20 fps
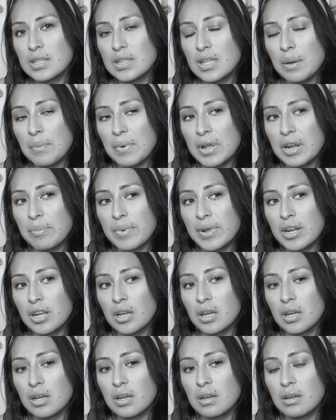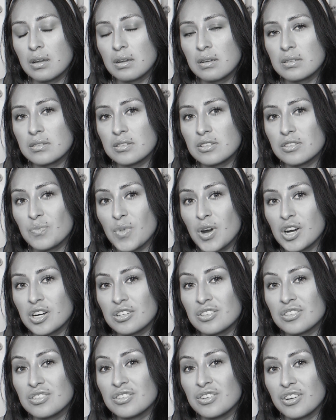That might have been a smart,
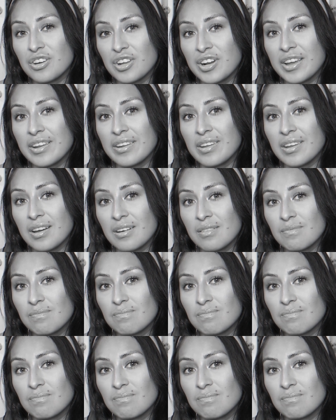good idea.